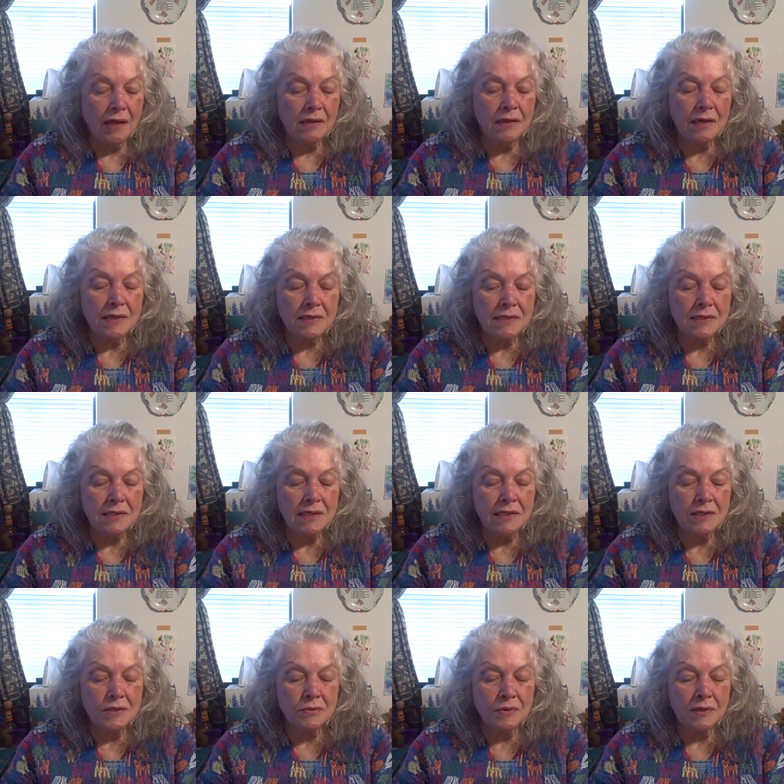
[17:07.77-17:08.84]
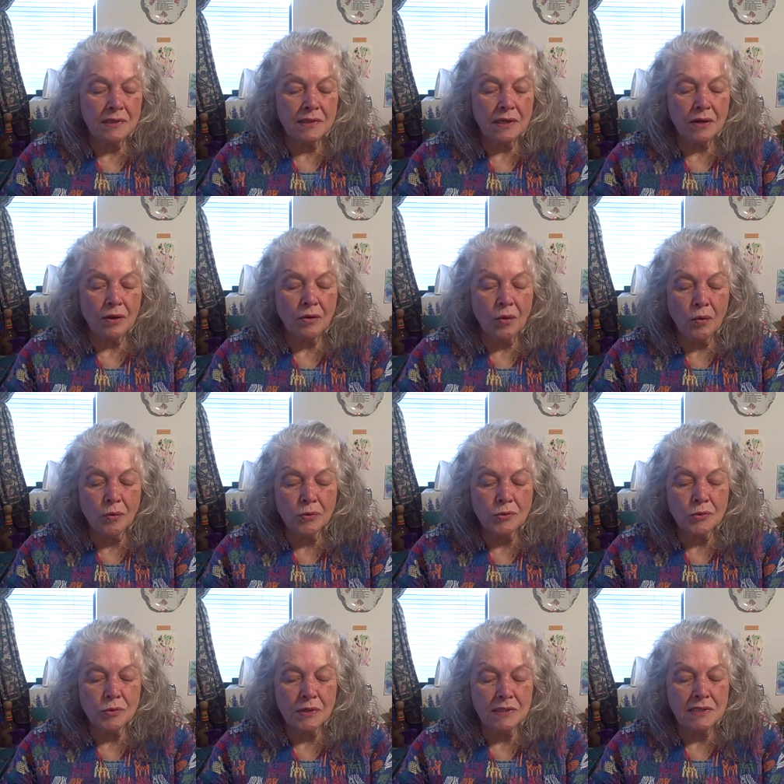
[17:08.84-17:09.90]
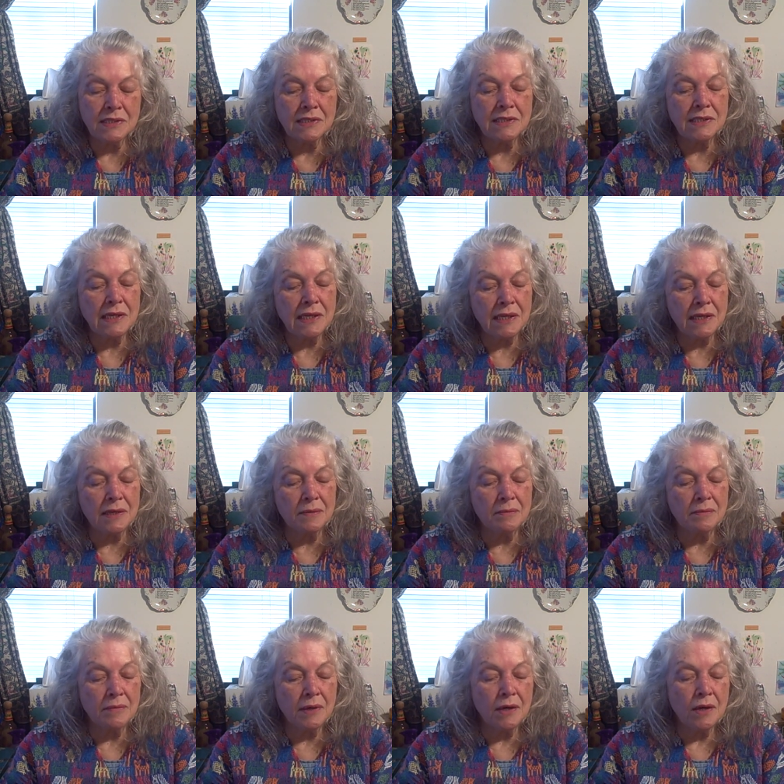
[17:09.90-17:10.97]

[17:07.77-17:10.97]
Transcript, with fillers: Let us see to it that our whole trust is in Him,